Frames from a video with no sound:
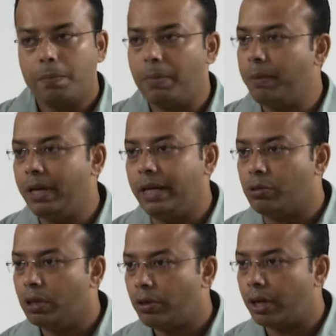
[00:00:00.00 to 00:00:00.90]
maybe it
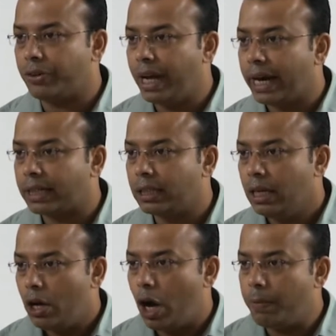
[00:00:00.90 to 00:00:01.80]
will not react
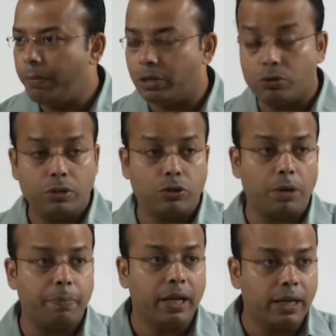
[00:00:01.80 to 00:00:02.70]
or maybe it will
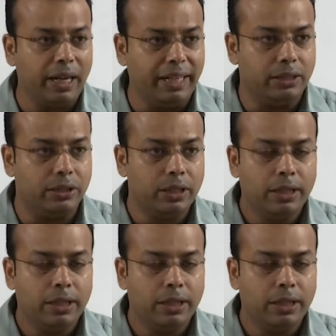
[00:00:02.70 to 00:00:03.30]
not be cleaned.